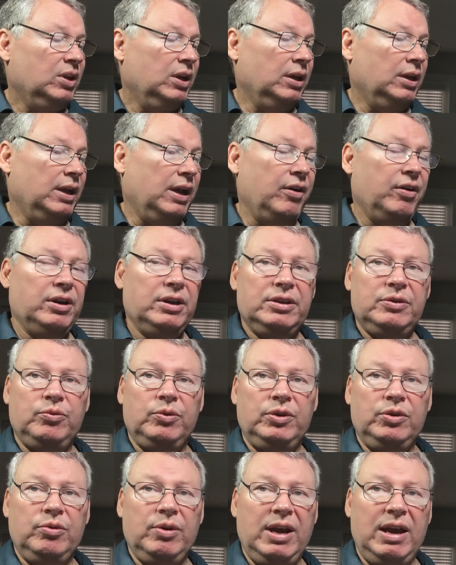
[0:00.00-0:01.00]
In areas
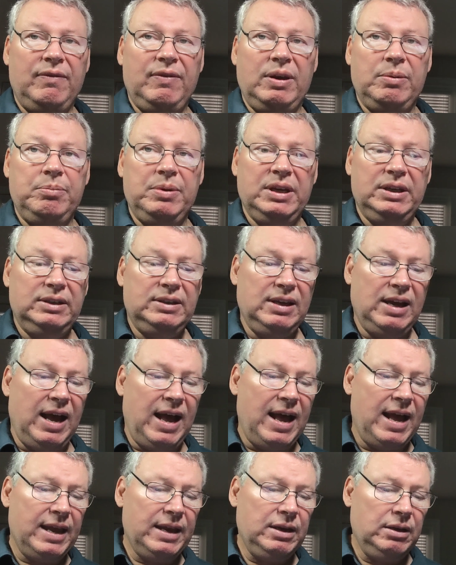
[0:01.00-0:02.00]
where you have a big
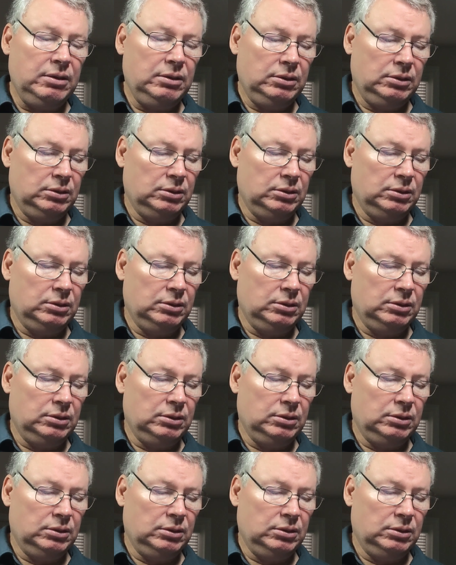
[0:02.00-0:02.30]
tide,